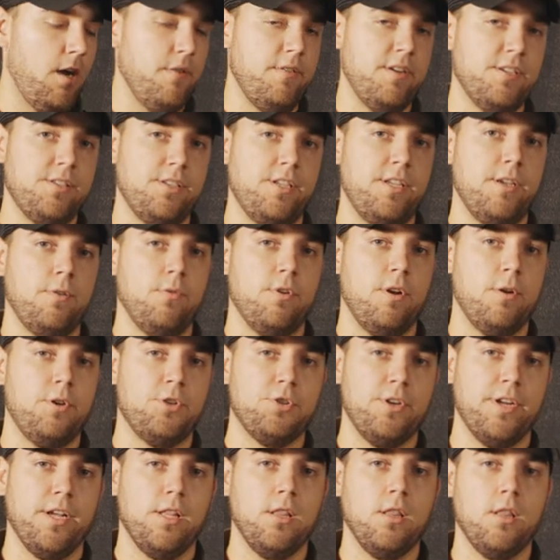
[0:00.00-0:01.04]
Obviously, you want to
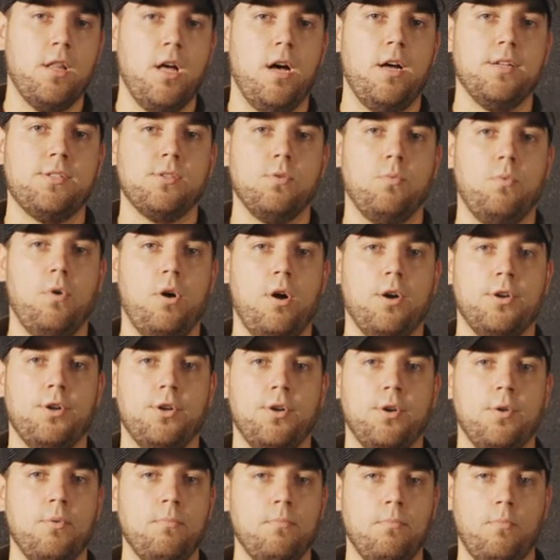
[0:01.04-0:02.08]
drink lots of
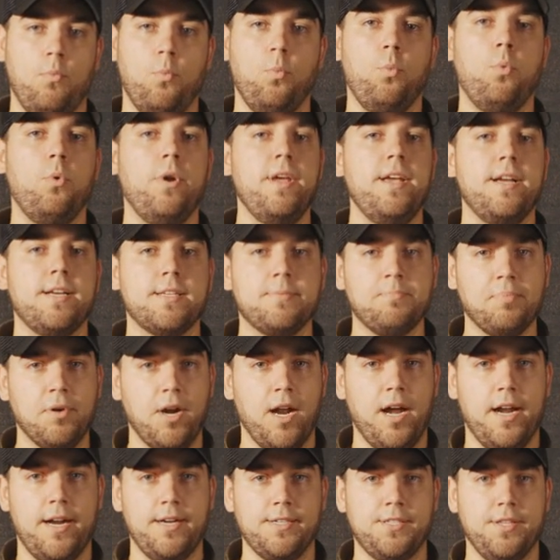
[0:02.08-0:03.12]
water weeks
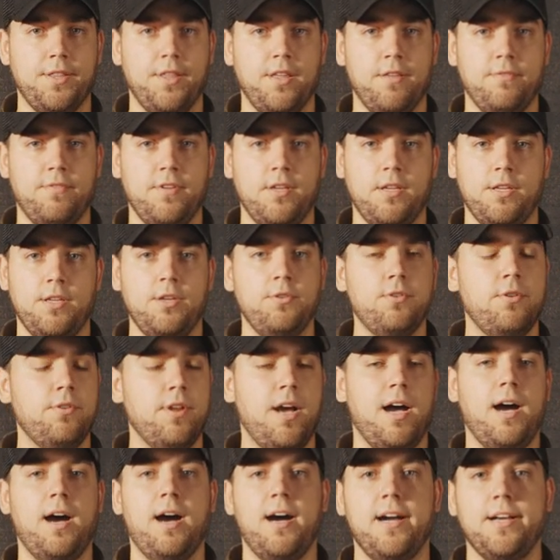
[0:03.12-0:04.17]
prior to the event. You do
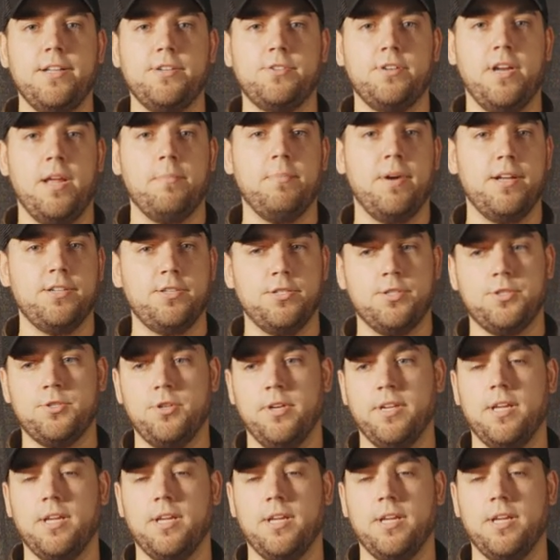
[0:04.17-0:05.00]
not hydrate by just